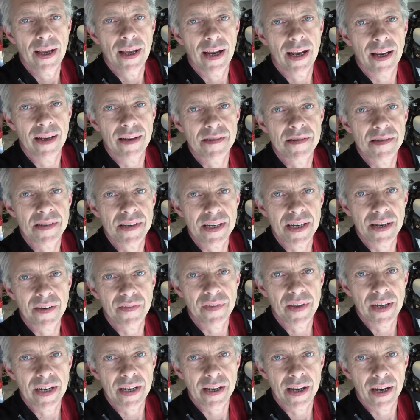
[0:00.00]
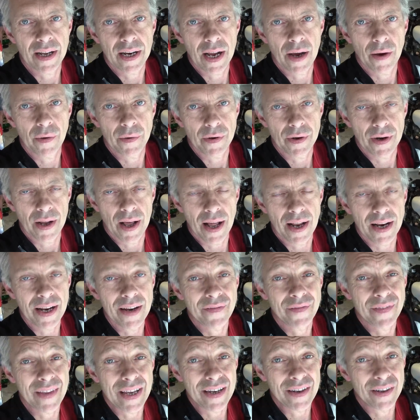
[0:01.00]
and see if they cut out or not.
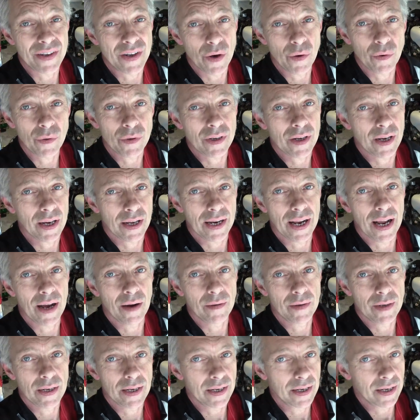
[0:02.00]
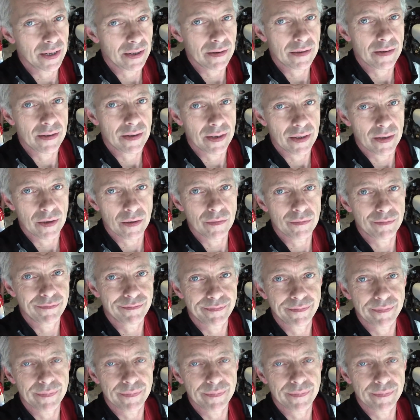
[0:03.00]
If they don't cut out and it, you know,